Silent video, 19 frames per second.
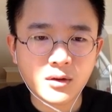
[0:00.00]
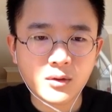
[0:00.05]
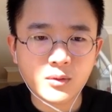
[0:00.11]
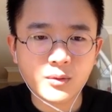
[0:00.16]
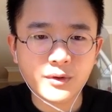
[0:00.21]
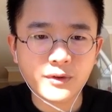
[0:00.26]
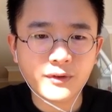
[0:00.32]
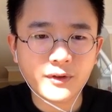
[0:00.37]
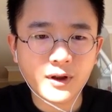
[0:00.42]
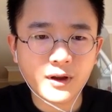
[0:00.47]

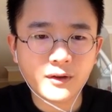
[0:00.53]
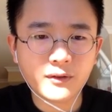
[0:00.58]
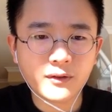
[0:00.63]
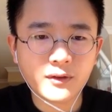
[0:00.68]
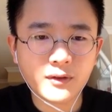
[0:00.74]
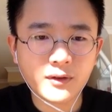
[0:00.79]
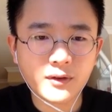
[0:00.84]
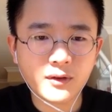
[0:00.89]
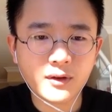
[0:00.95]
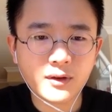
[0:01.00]

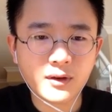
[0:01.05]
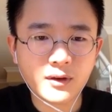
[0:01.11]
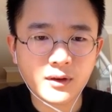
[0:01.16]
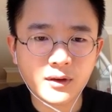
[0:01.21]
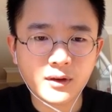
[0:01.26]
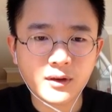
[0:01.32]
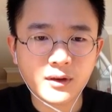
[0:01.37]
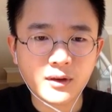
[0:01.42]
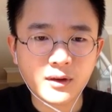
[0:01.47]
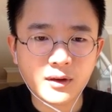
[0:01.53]
result
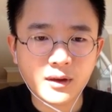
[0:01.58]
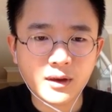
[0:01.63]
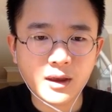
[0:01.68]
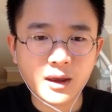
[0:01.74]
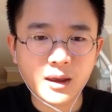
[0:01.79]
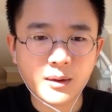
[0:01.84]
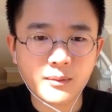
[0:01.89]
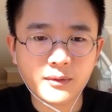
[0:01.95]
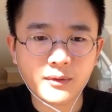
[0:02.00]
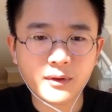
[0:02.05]

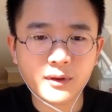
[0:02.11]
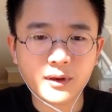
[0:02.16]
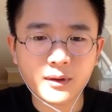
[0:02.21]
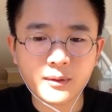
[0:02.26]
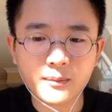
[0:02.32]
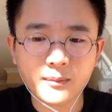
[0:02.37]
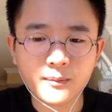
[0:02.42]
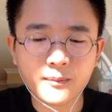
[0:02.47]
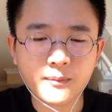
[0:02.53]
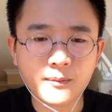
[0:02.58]
empty,
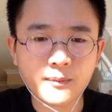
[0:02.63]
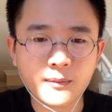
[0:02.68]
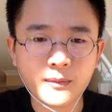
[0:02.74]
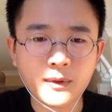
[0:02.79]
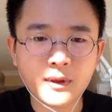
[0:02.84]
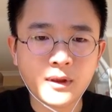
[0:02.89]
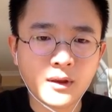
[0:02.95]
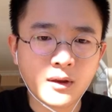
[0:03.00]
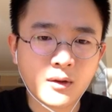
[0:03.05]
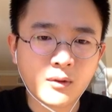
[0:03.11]

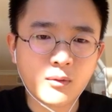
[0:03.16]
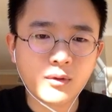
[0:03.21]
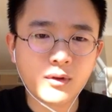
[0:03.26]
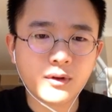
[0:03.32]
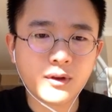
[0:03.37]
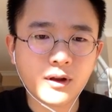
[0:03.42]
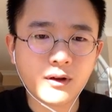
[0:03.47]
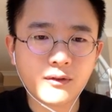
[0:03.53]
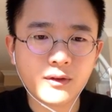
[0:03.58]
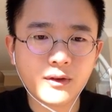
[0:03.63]

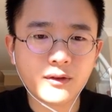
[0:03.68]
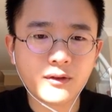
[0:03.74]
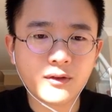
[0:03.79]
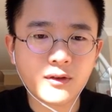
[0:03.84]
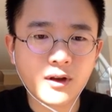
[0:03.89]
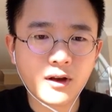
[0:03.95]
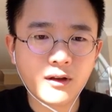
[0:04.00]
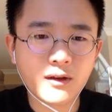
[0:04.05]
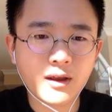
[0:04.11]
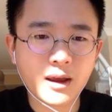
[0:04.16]
result is
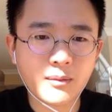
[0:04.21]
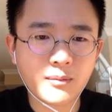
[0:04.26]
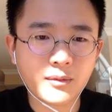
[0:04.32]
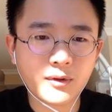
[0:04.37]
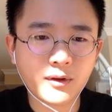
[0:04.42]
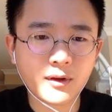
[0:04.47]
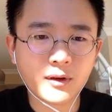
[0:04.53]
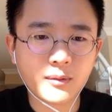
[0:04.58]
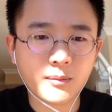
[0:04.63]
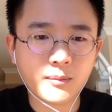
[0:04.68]
not
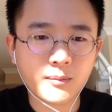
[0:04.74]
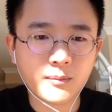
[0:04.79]
empty.